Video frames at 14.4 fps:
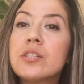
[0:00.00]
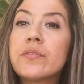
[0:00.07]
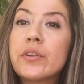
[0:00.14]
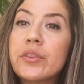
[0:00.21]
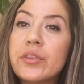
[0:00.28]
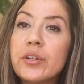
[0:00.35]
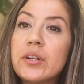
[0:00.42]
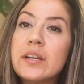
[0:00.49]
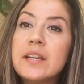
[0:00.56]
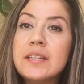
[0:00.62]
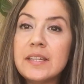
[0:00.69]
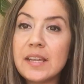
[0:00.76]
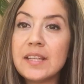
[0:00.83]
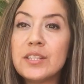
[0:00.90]
for
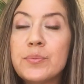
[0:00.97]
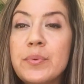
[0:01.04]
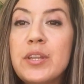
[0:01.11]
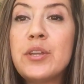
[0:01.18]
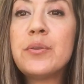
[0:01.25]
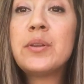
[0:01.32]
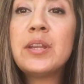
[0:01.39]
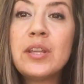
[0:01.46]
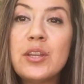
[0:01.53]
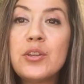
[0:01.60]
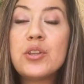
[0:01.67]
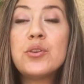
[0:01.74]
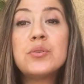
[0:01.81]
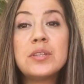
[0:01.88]
30 days be
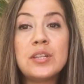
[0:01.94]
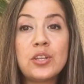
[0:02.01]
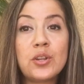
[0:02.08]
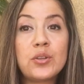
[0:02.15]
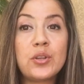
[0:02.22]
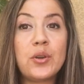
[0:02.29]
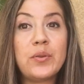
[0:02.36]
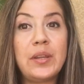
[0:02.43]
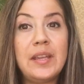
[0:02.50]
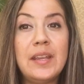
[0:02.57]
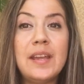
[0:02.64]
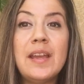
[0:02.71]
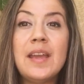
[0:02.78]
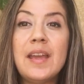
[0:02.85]
using your
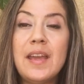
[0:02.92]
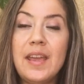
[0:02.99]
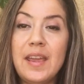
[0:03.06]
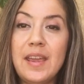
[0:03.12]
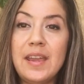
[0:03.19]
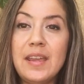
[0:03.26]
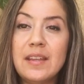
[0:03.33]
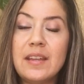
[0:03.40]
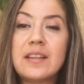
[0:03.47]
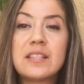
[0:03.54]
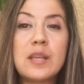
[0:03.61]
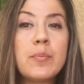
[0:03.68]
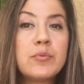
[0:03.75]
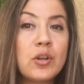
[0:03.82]
Yoni egg,
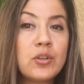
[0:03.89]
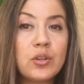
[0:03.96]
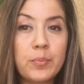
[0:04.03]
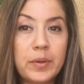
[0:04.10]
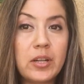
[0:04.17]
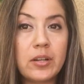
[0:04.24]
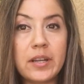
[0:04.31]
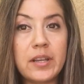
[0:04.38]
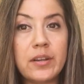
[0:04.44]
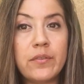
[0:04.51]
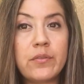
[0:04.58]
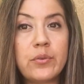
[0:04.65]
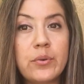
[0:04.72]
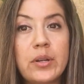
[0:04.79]
except on your period,
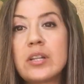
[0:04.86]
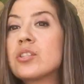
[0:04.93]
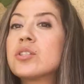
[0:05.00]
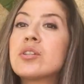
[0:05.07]
of course.